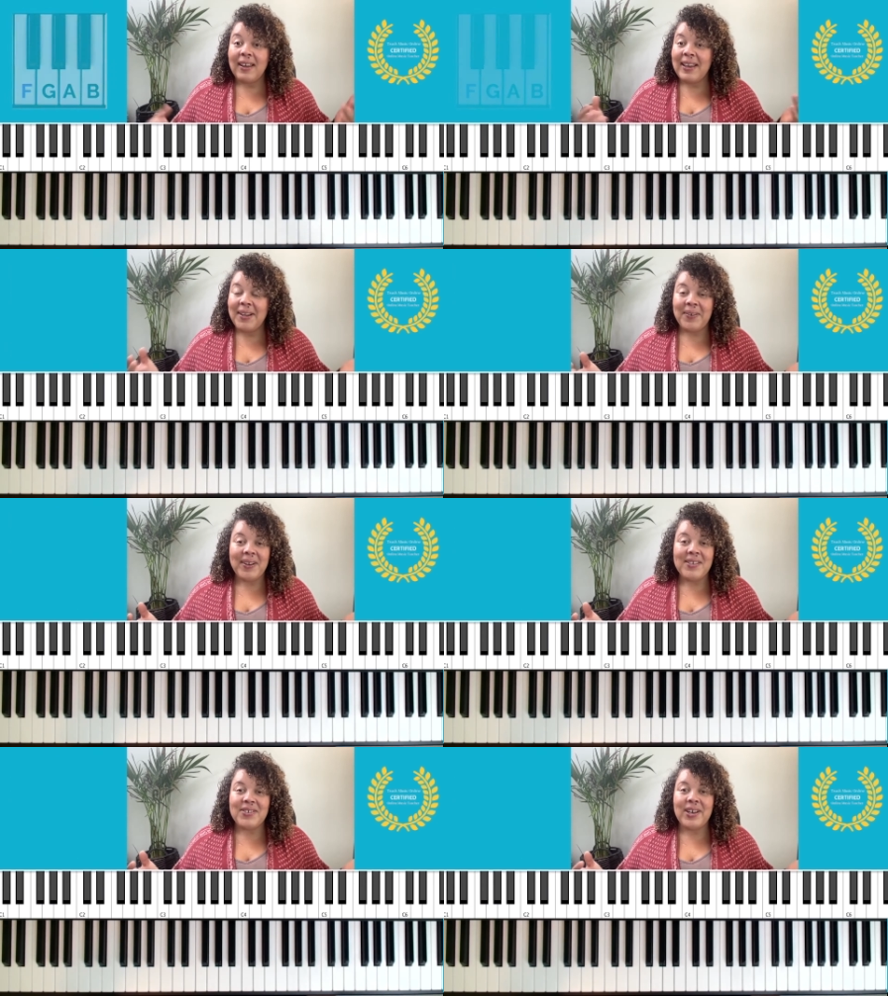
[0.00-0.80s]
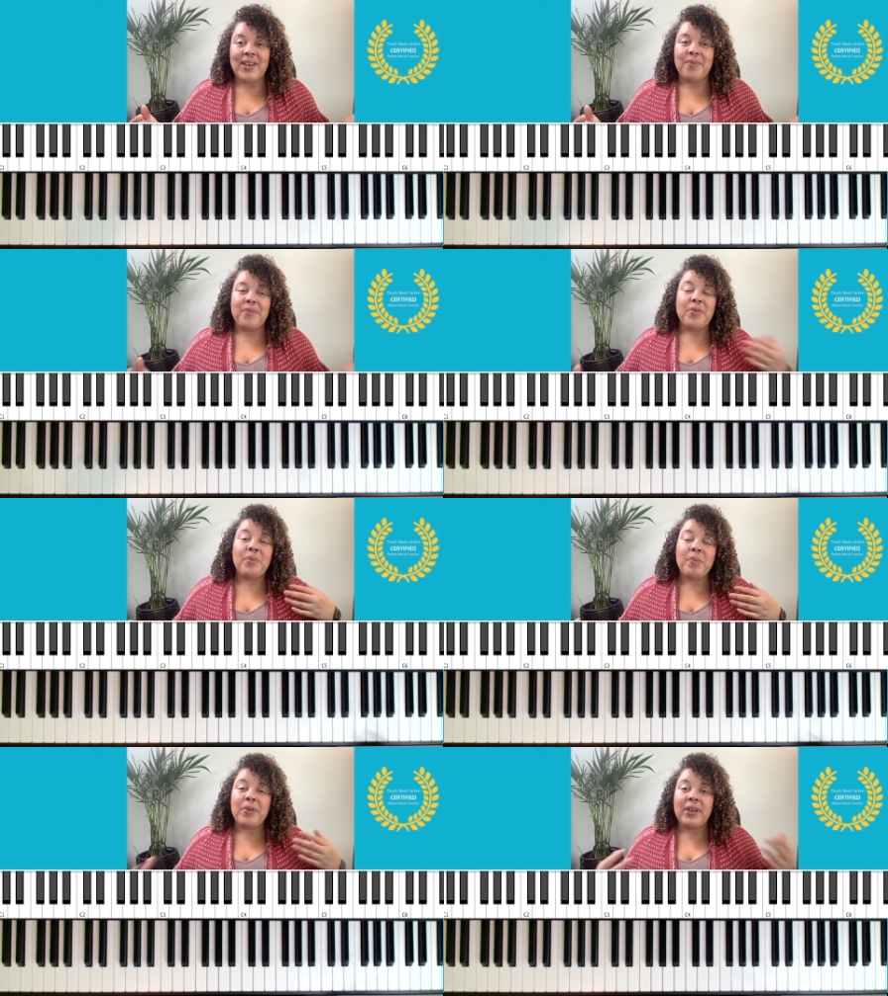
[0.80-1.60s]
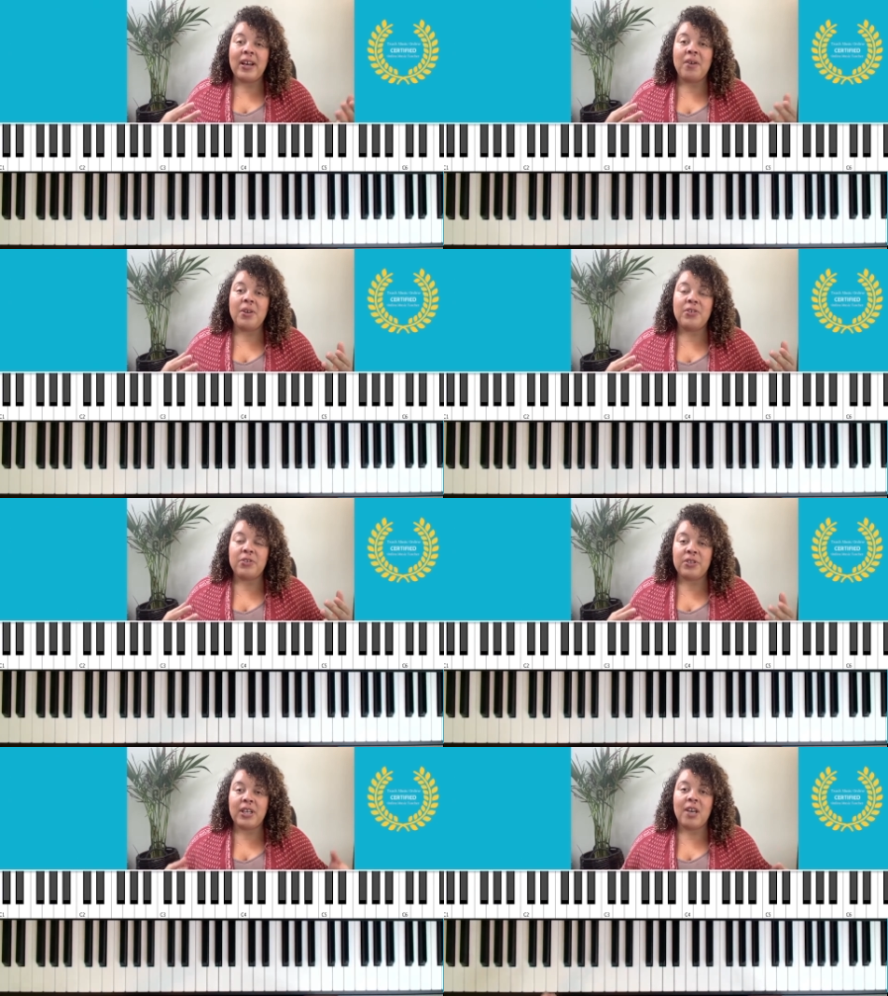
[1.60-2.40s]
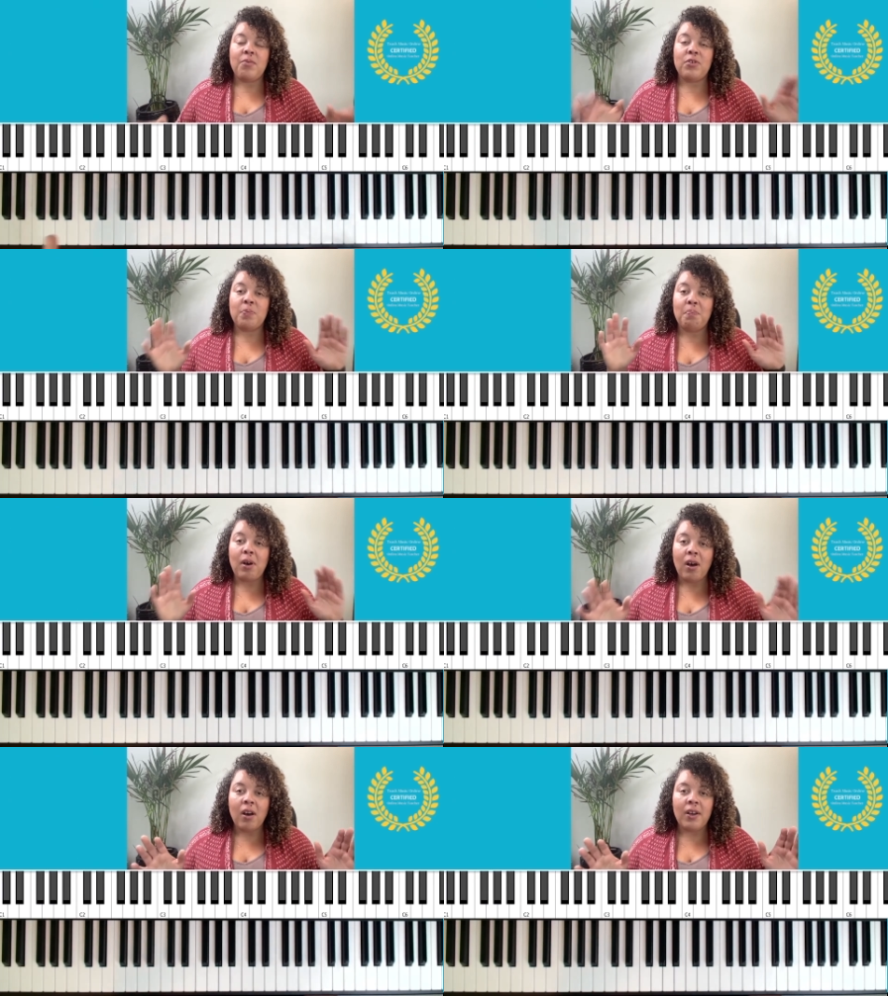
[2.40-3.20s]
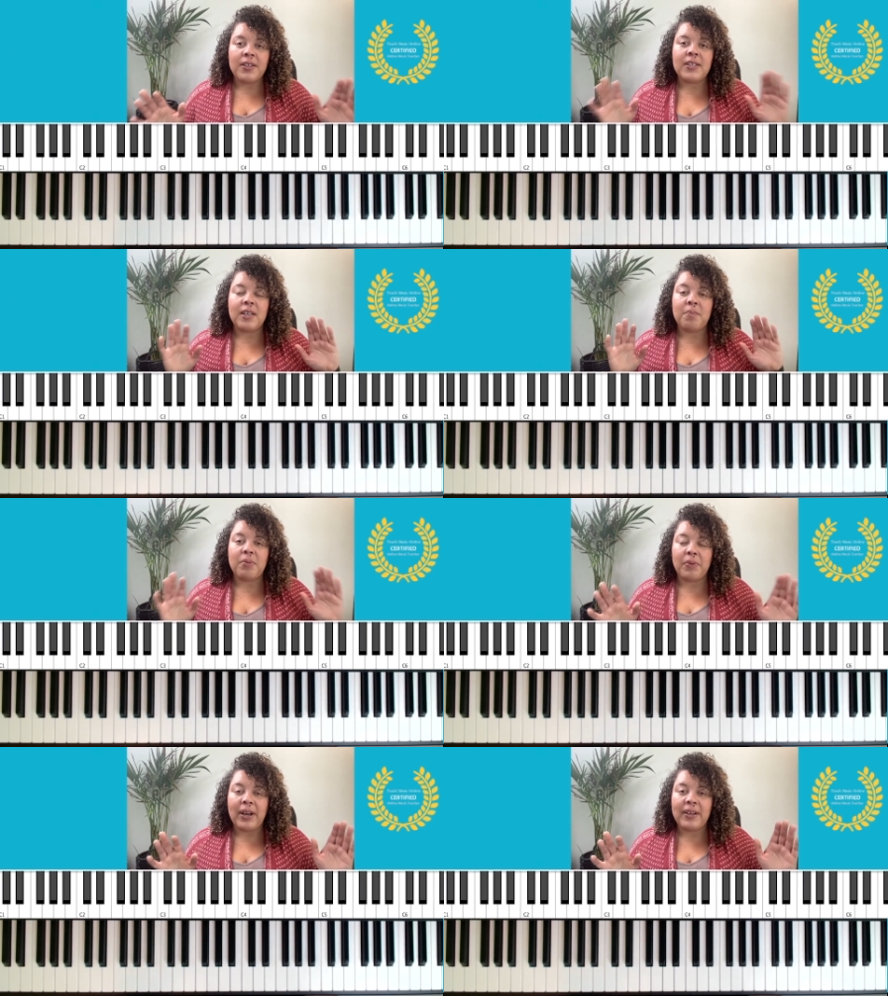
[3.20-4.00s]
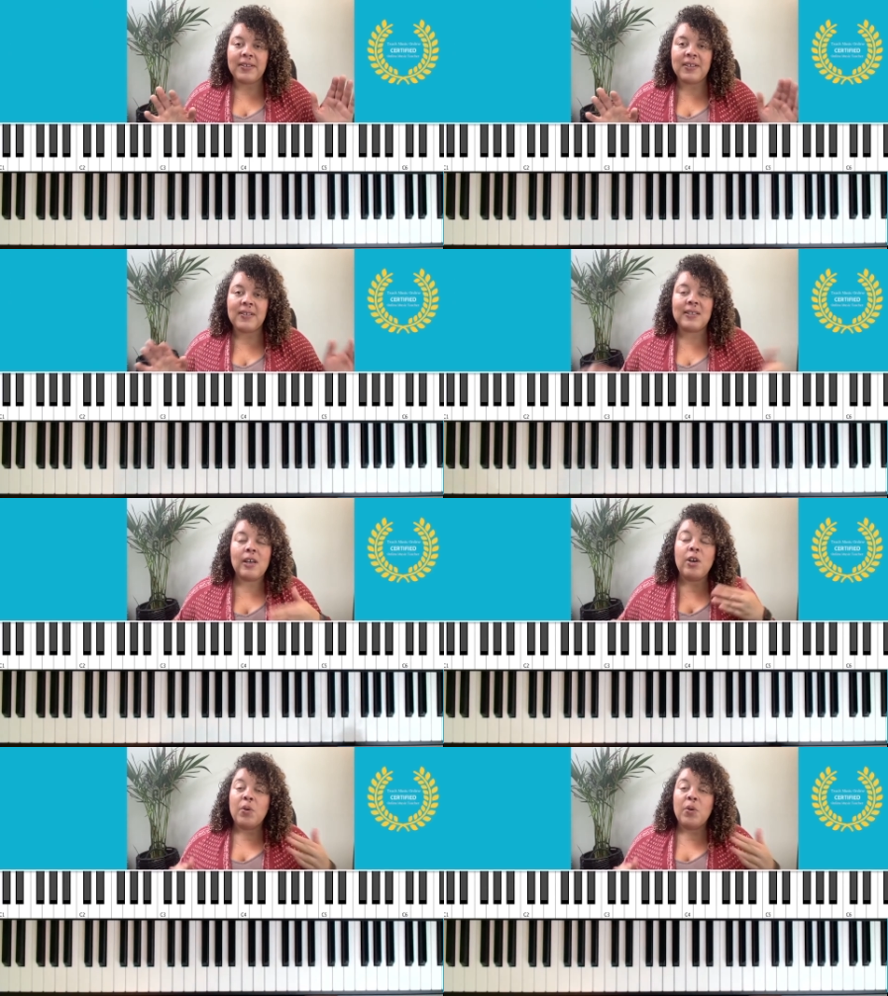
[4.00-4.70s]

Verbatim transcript: Hey, great job. Remember, now is your time to pause and practice.